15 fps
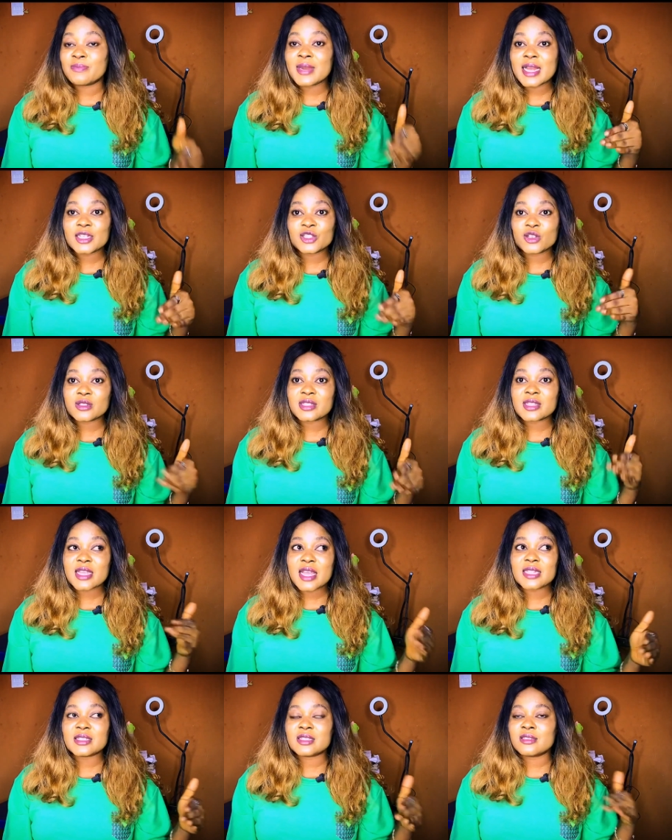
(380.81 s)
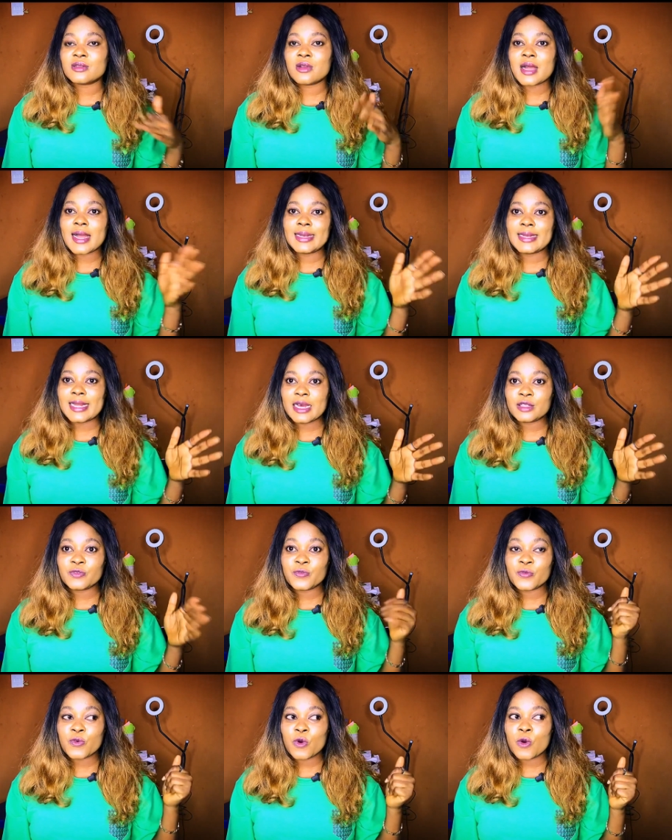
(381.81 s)
black short skirt is not
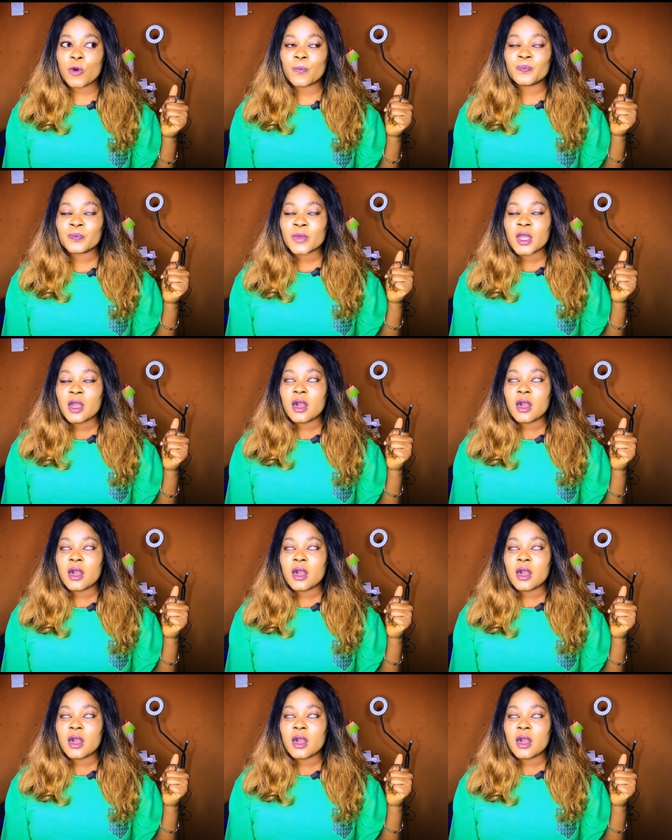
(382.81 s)
allowed for